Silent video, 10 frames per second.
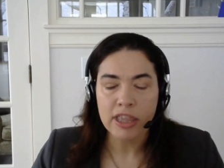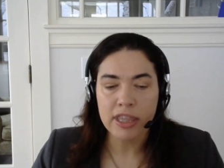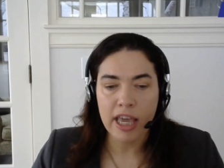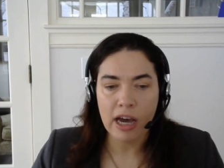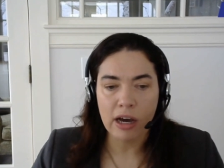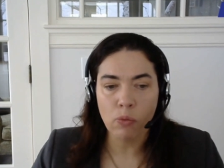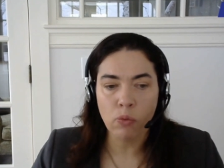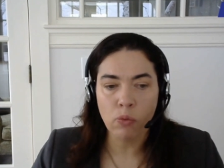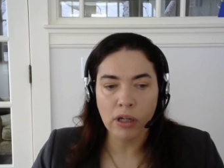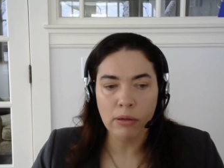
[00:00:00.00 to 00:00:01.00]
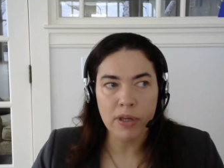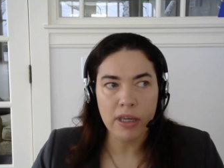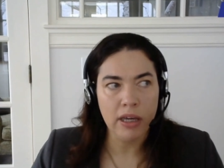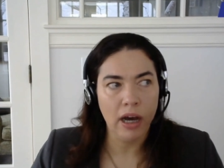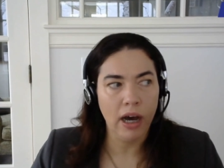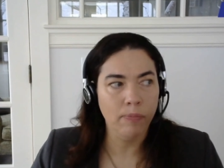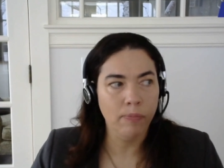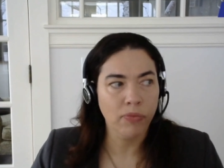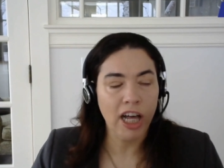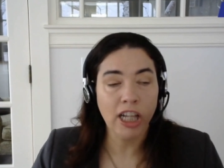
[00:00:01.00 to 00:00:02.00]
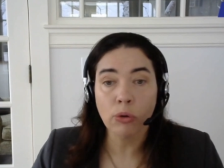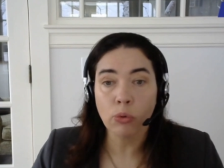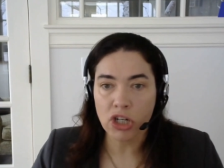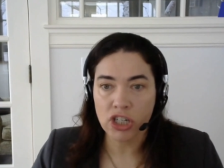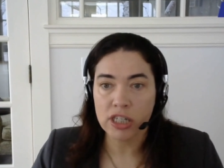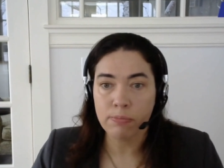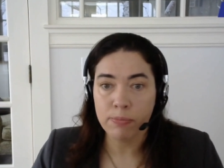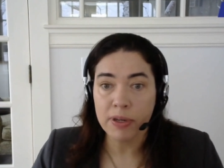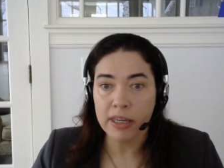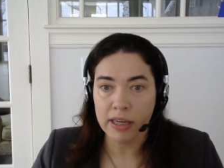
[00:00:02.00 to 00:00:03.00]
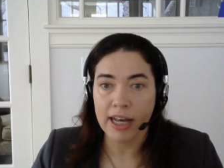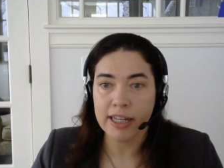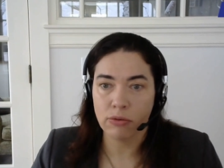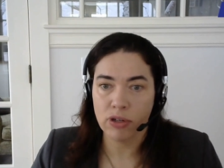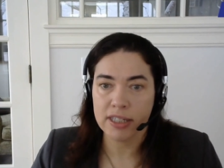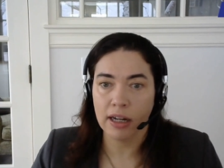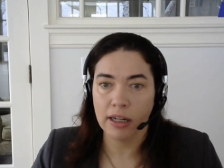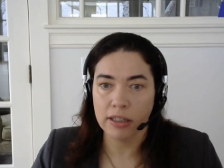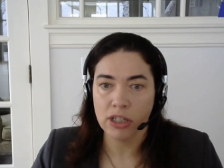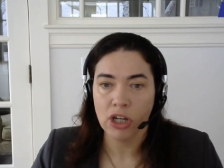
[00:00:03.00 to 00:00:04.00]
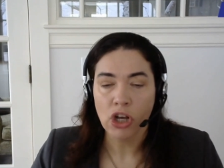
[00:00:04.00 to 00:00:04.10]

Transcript: there will be um, a lower GDP as a result.